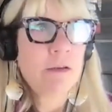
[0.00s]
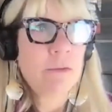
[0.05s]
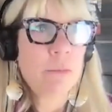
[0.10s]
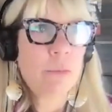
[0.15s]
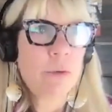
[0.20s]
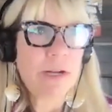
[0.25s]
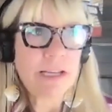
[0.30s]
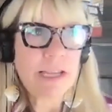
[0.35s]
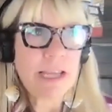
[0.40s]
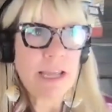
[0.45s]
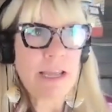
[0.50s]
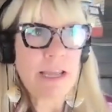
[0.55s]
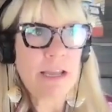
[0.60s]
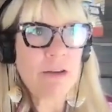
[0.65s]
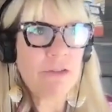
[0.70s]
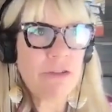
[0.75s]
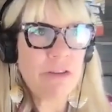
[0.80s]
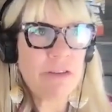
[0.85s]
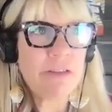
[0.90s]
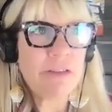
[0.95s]
what
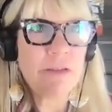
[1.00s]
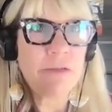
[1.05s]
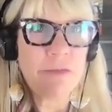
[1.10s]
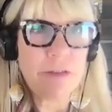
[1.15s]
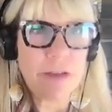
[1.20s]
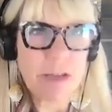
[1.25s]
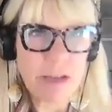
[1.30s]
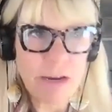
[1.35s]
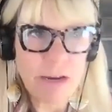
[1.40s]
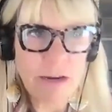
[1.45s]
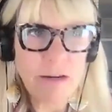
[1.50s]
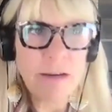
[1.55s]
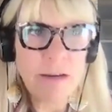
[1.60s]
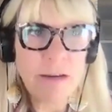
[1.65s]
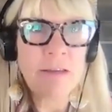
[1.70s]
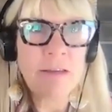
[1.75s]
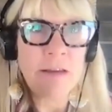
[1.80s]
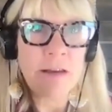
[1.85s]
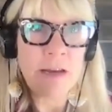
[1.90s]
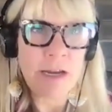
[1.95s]
Kaye just defined
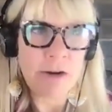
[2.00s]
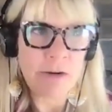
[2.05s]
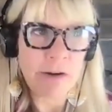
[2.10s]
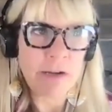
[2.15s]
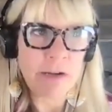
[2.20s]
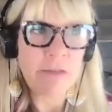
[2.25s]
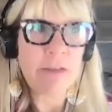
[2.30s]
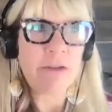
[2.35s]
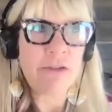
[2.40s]
is an area